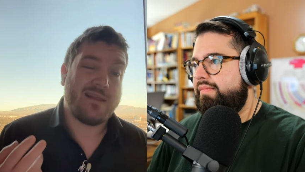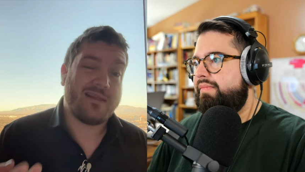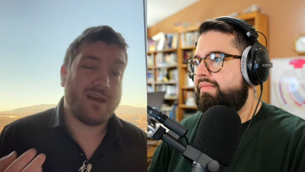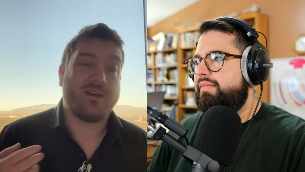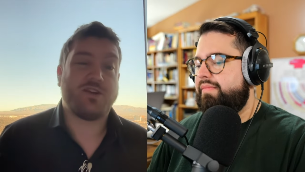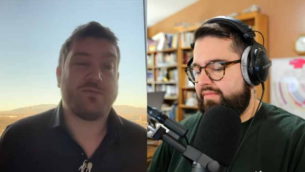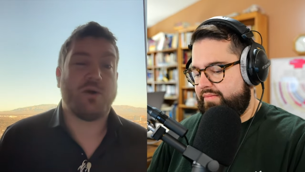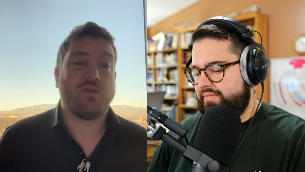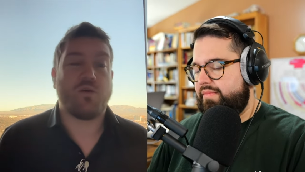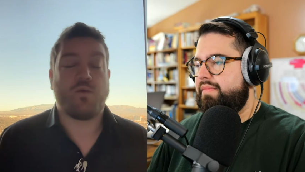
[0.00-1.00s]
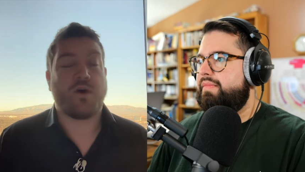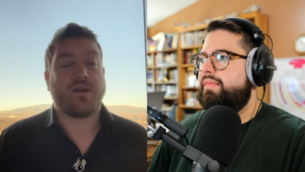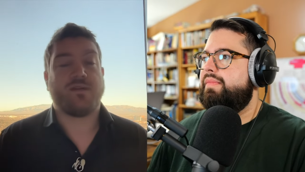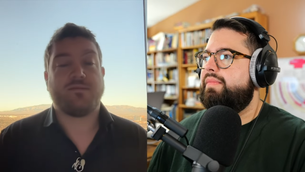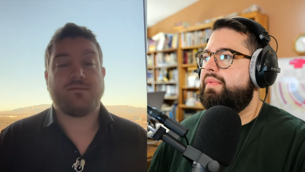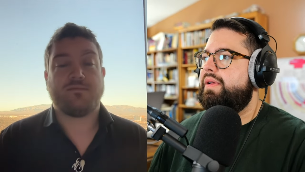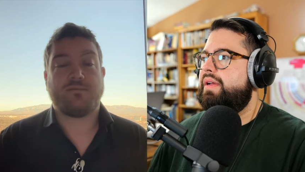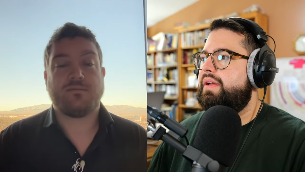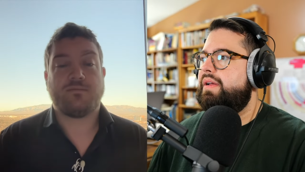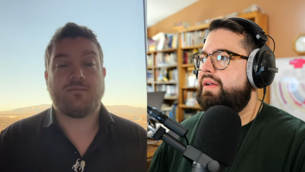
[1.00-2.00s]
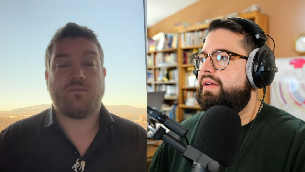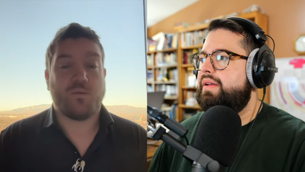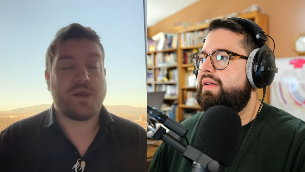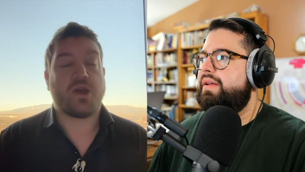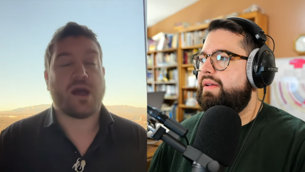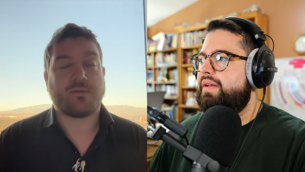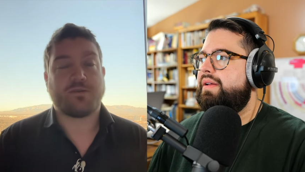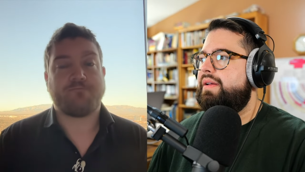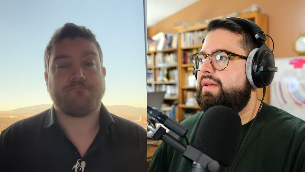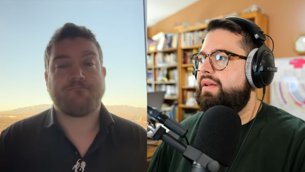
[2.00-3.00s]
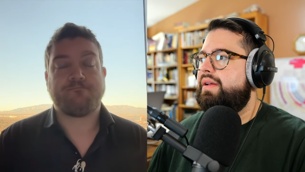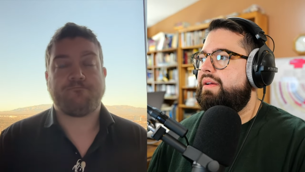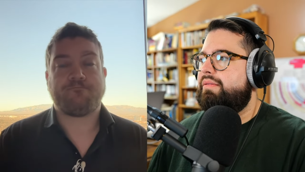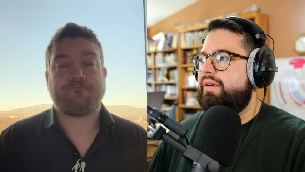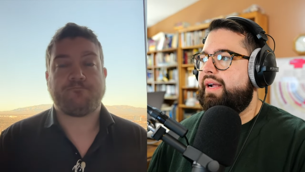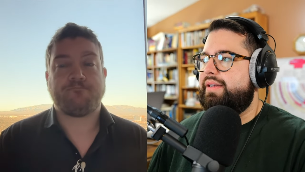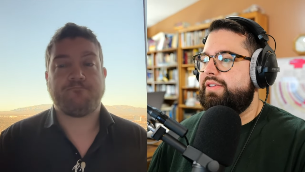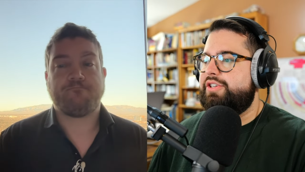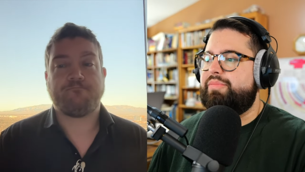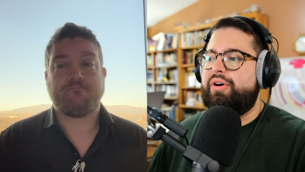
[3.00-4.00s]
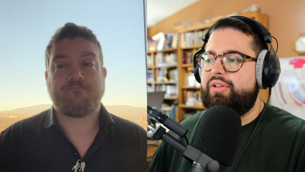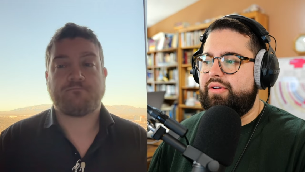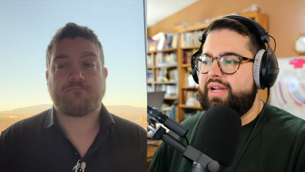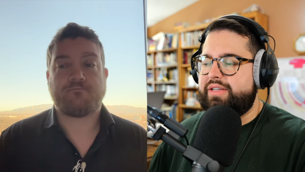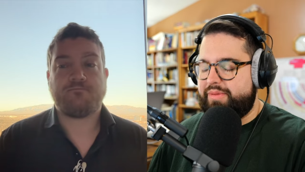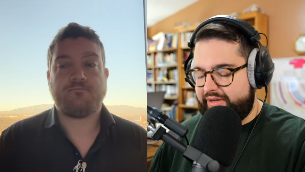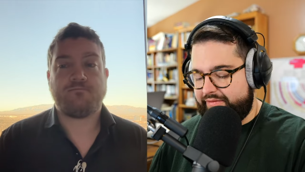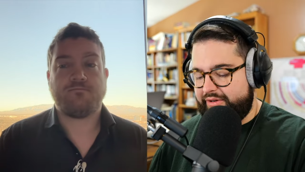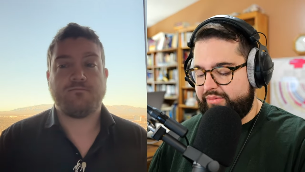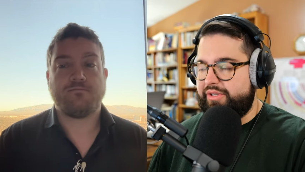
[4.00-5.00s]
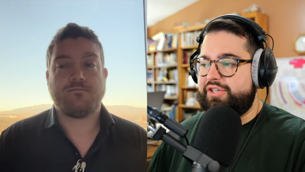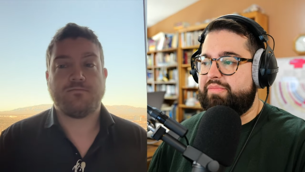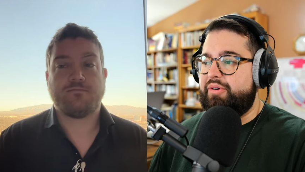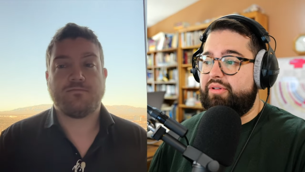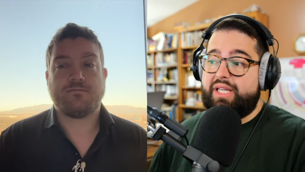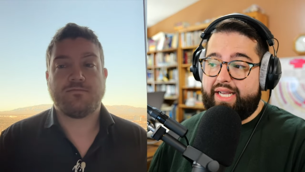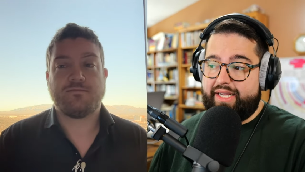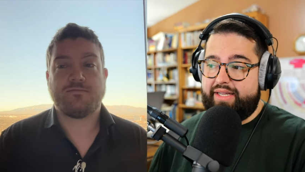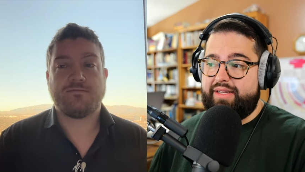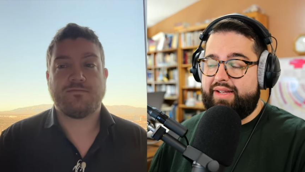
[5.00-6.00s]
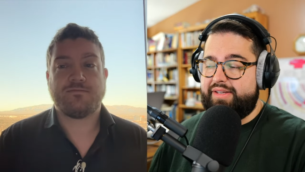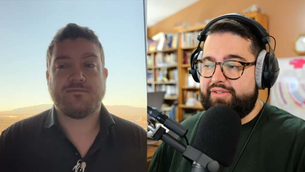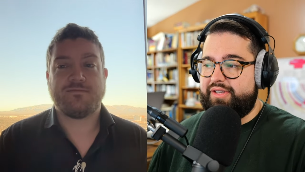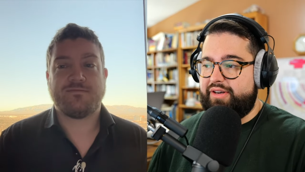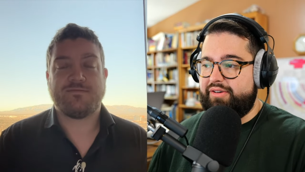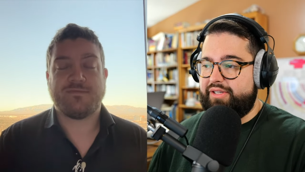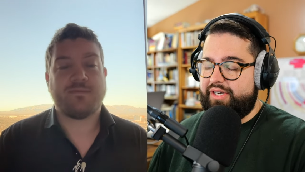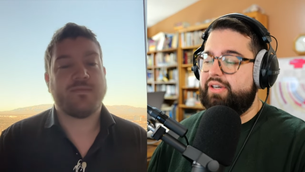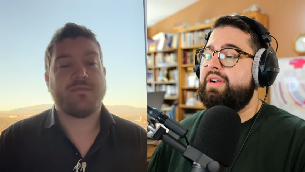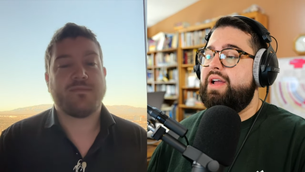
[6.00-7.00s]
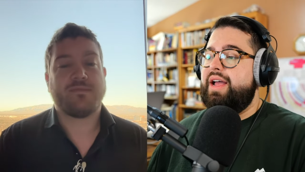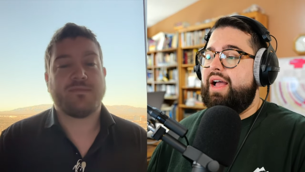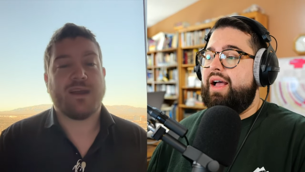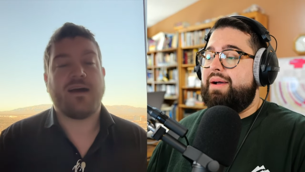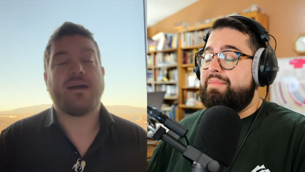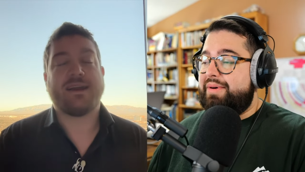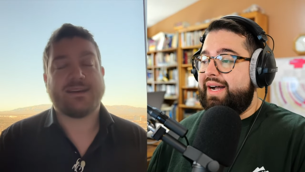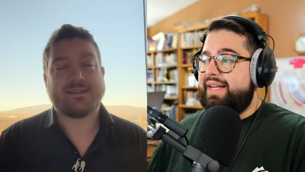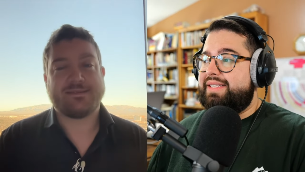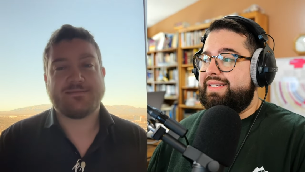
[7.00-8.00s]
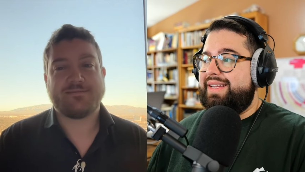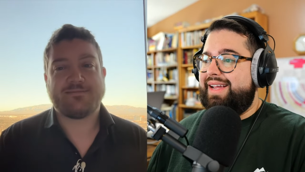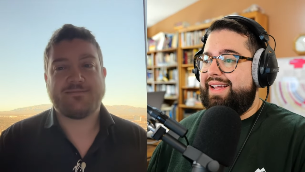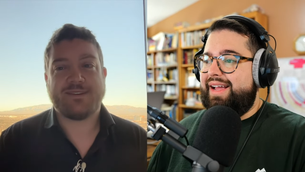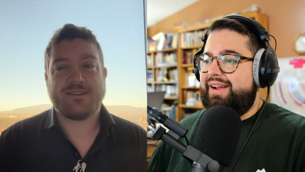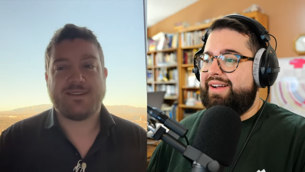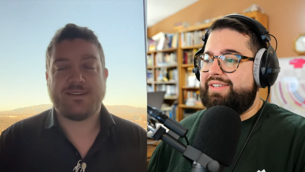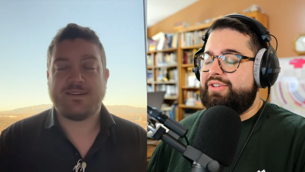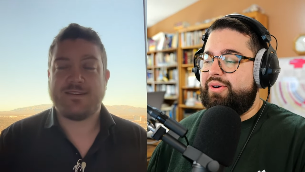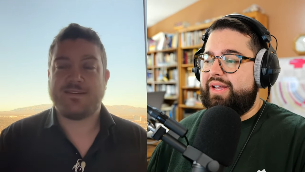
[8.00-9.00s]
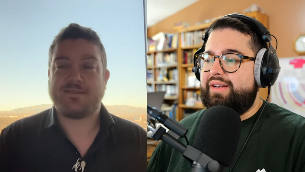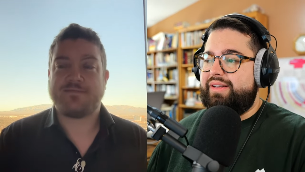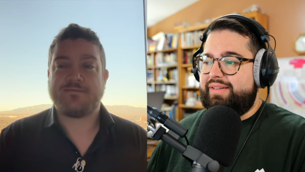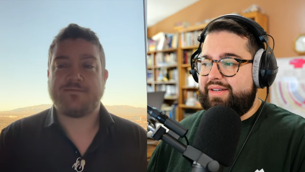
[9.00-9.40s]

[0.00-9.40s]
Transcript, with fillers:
Speaker 1: the Chipolo one would be a good option.
Speaker 2: Right. Chipolo, not to be confused with Chipotle, as you said earlier. Uh, yes. But uh, so in